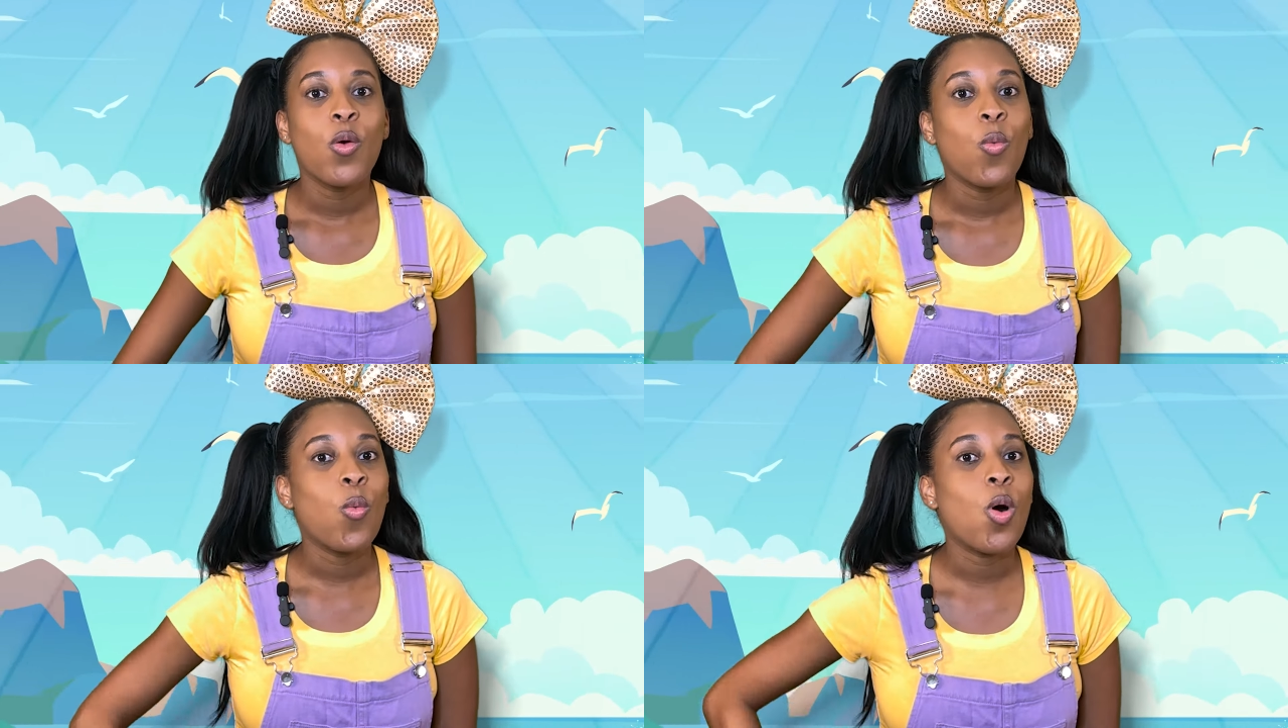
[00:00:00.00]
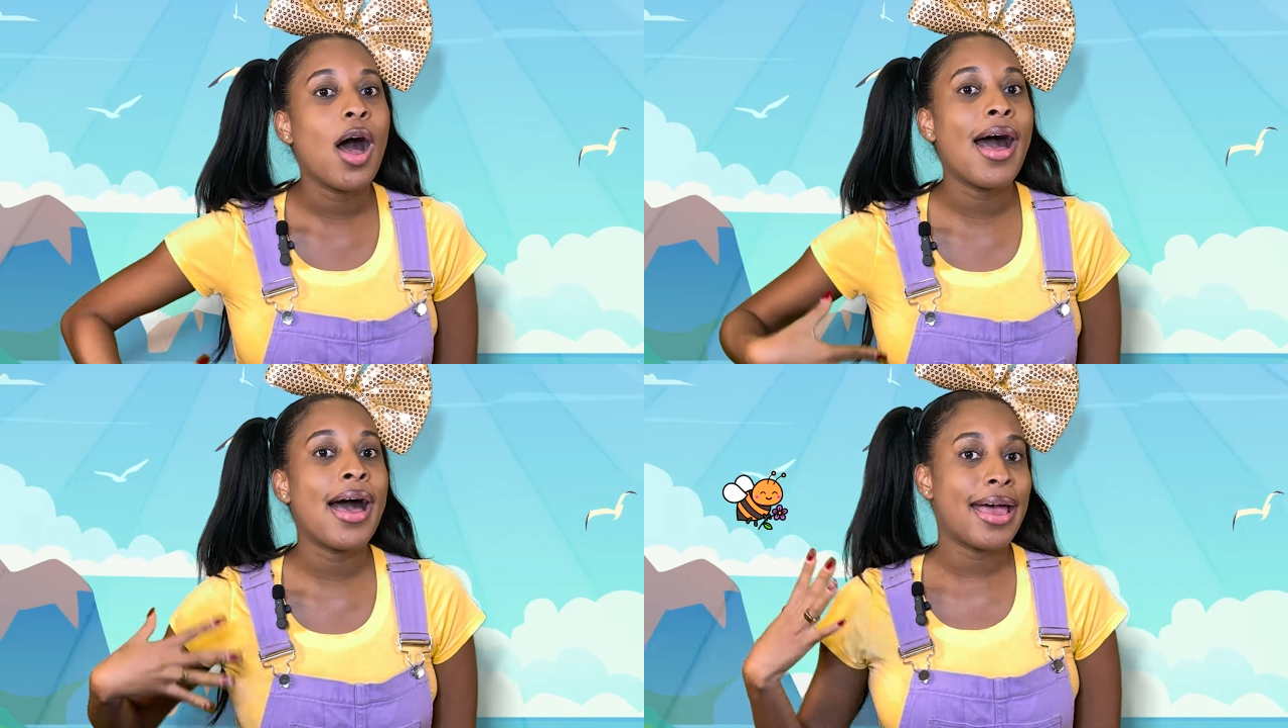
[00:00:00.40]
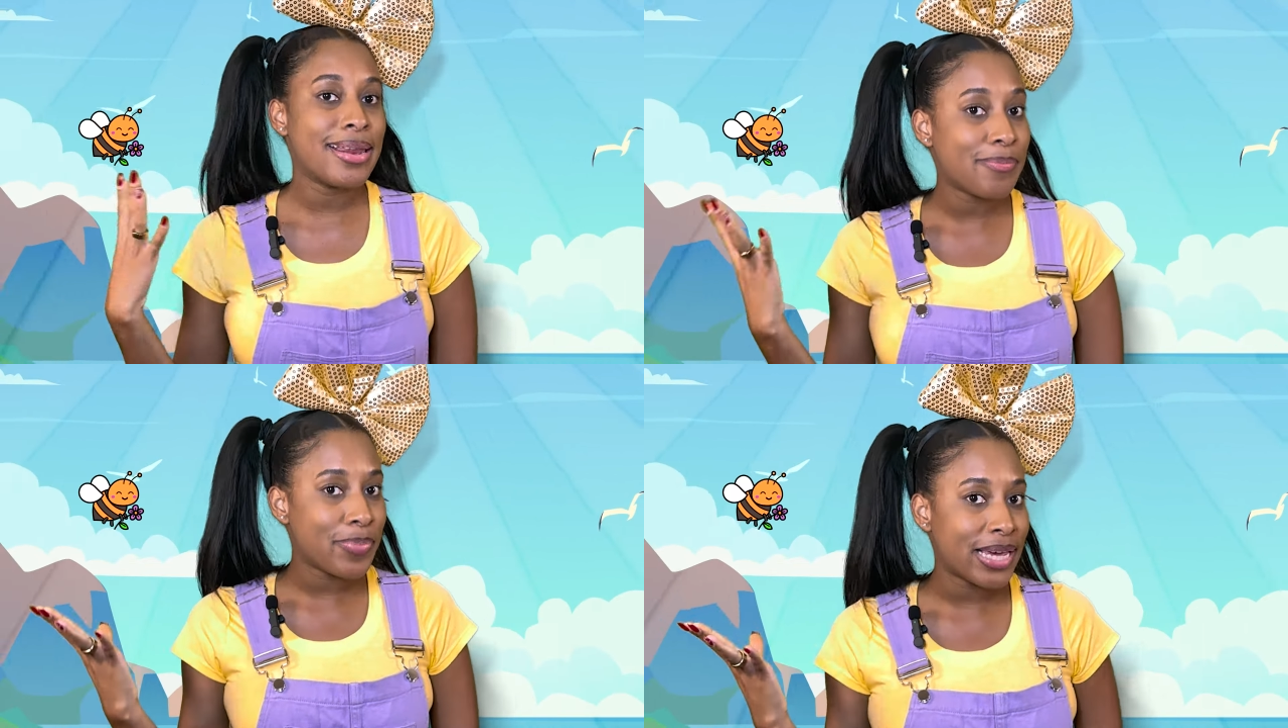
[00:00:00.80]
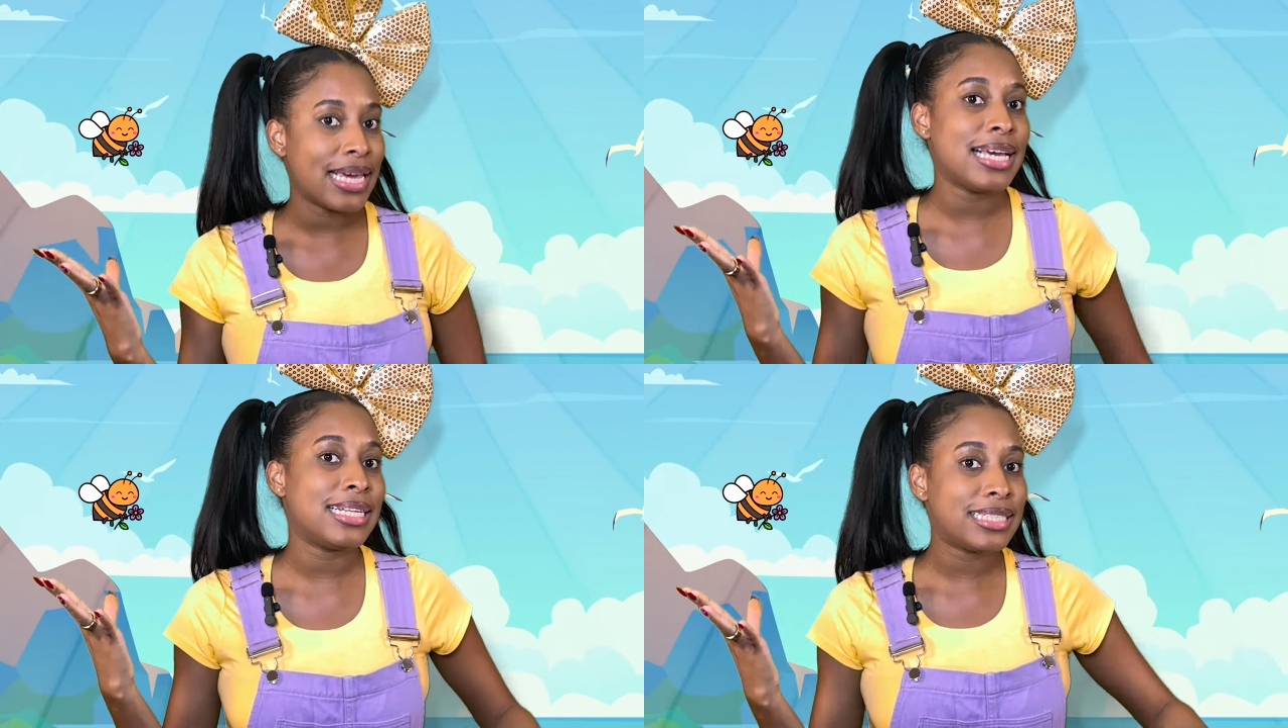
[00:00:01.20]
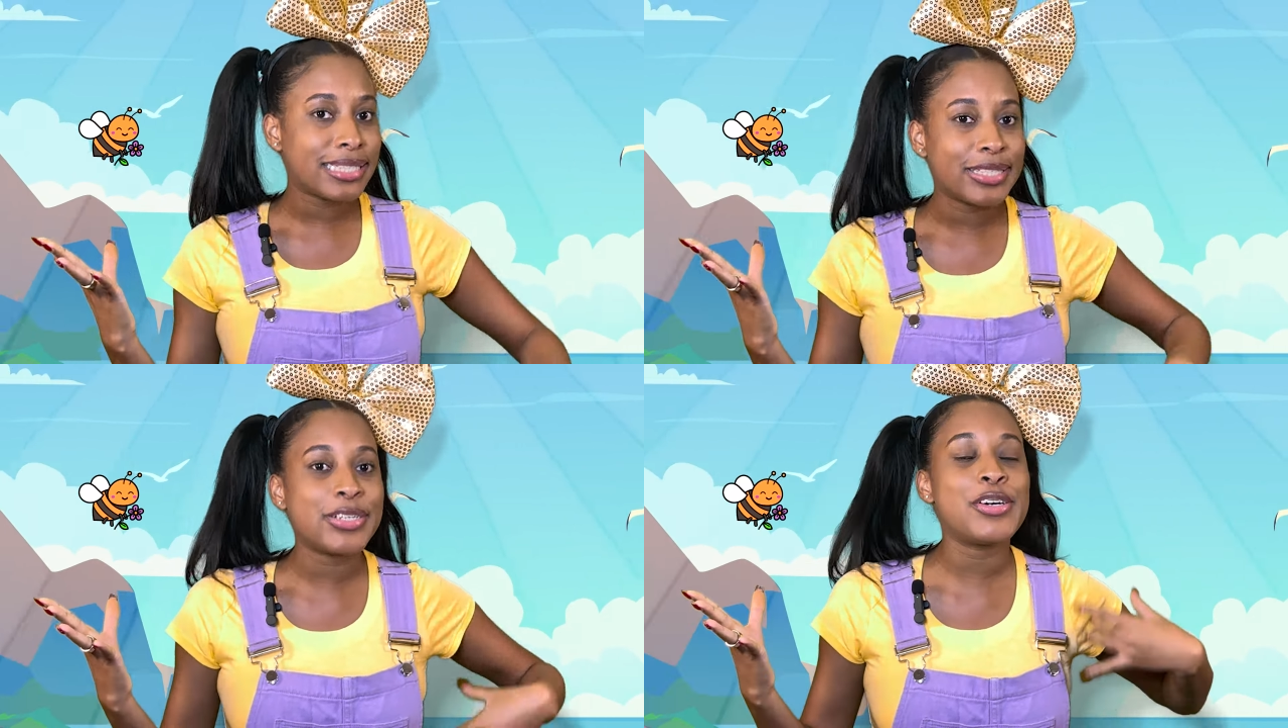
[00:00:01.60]
1 bee,
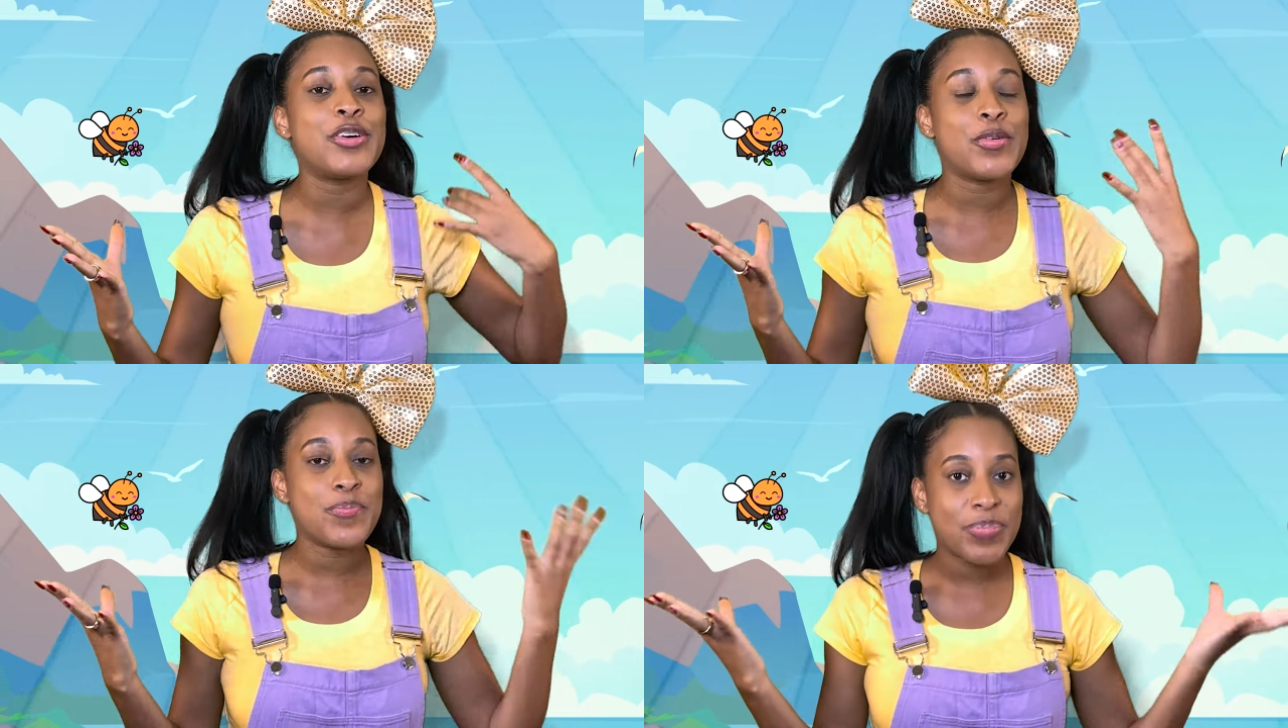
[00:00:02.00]
2